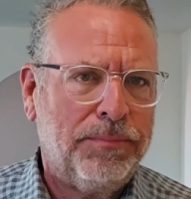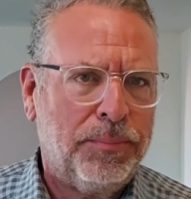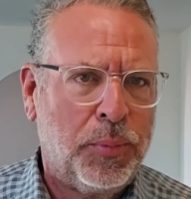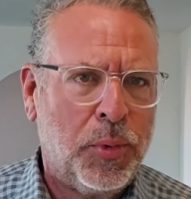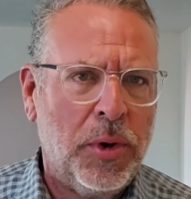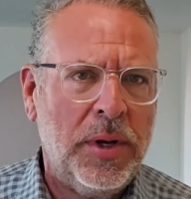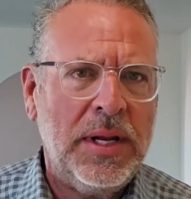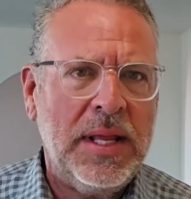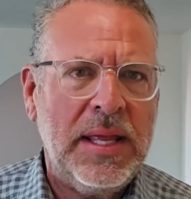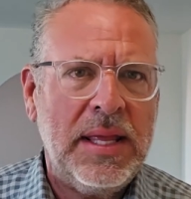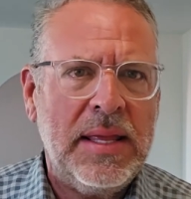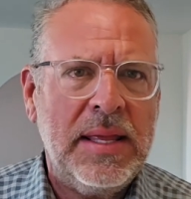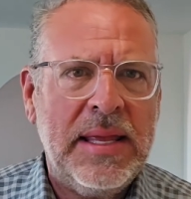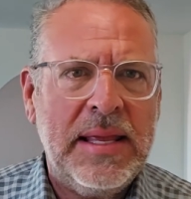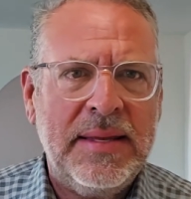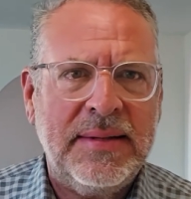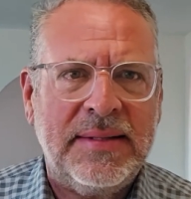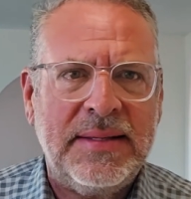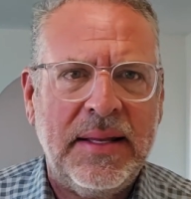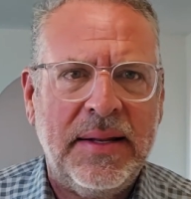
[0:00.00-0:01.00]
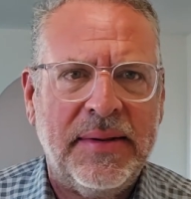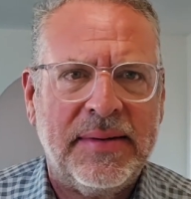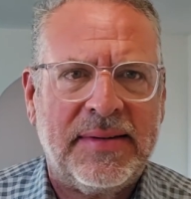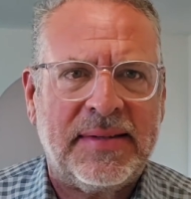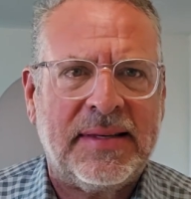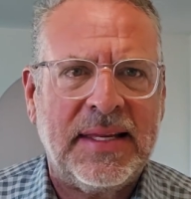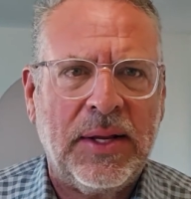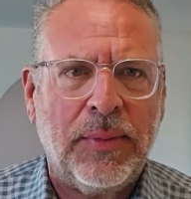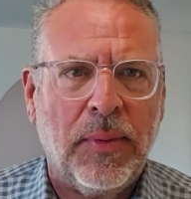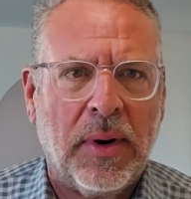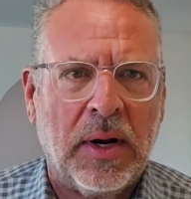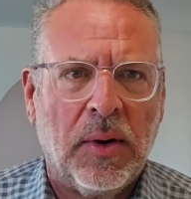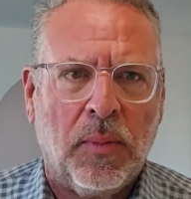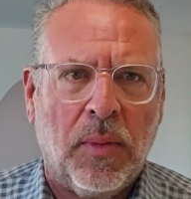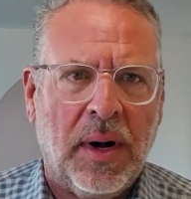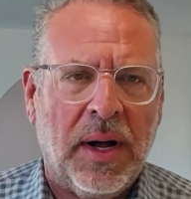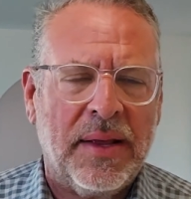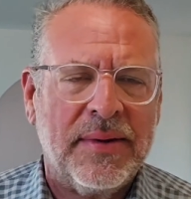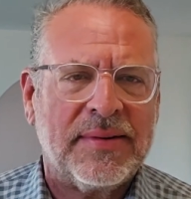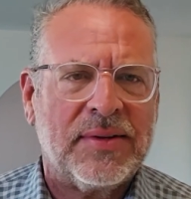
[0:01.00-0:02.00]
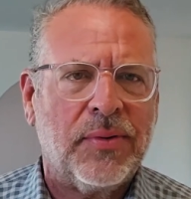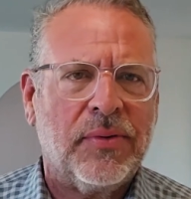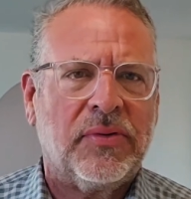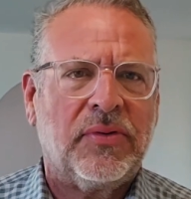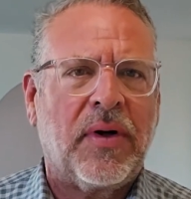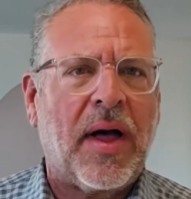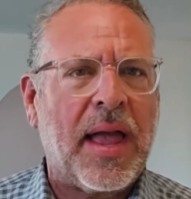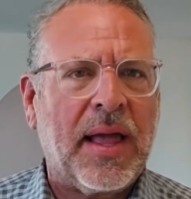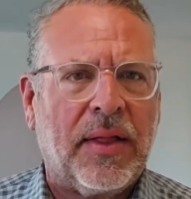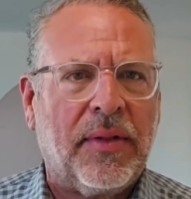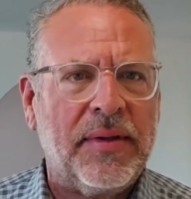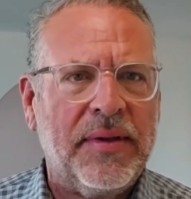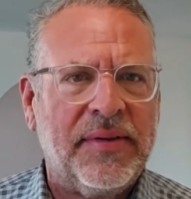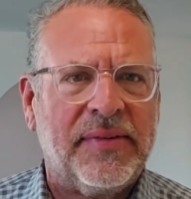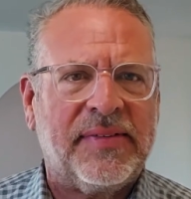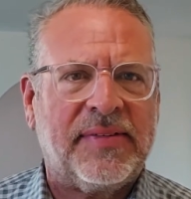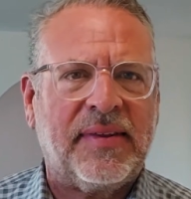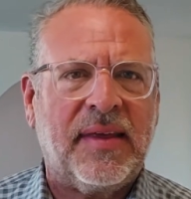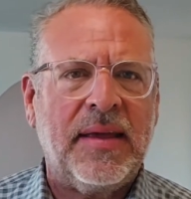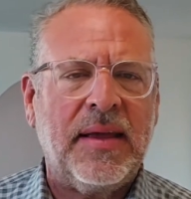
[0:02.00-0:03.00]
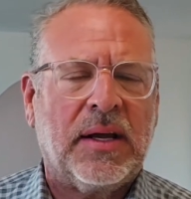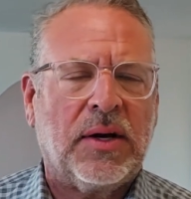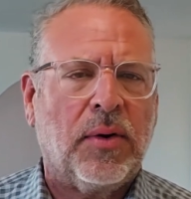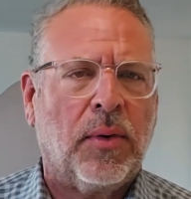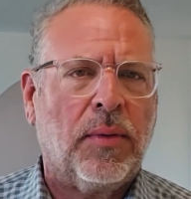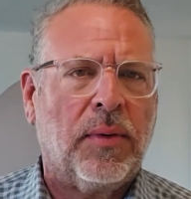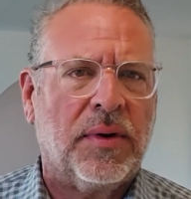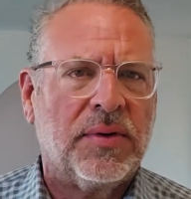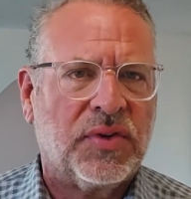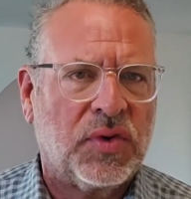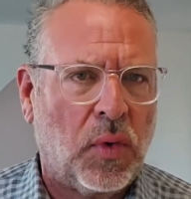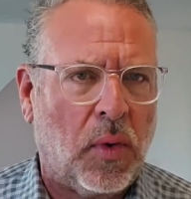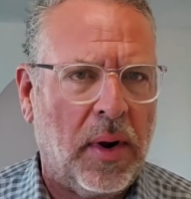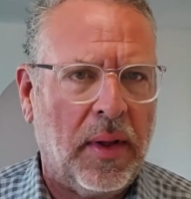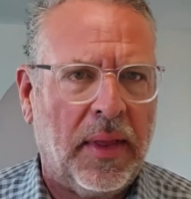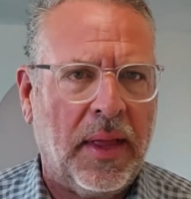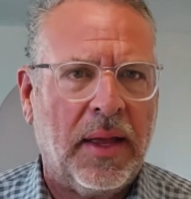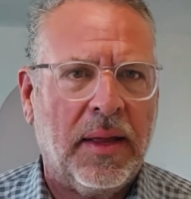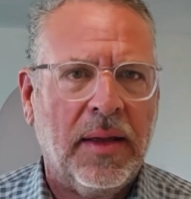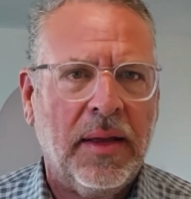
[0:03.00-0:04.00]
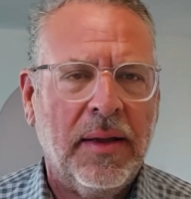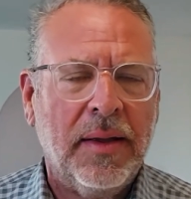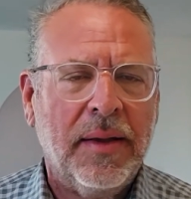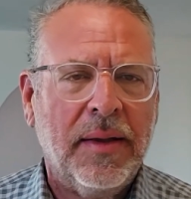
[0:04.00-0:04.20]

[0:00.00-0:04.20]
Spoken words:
Pretty easy to see what it was. It was likely a sink or a toilet.